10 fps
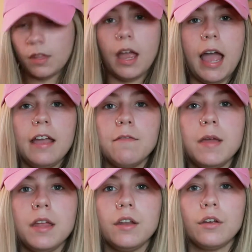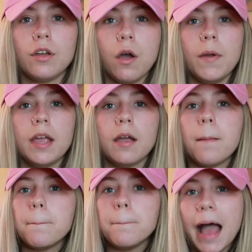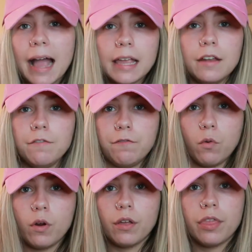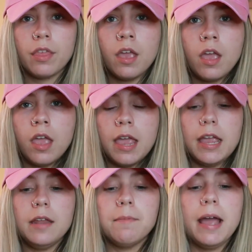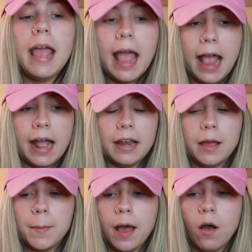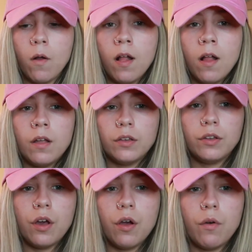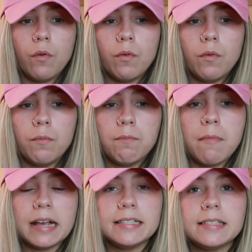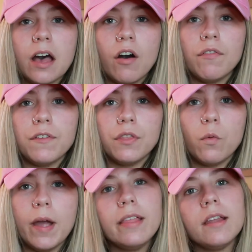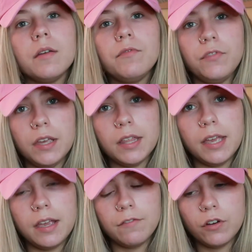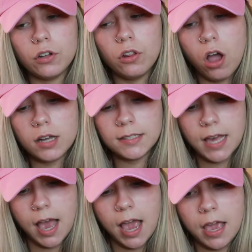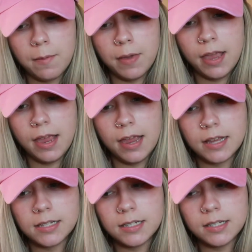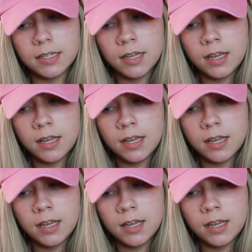I have been going back and forth in my head about, myself and the way that I'm feeling for a long time, and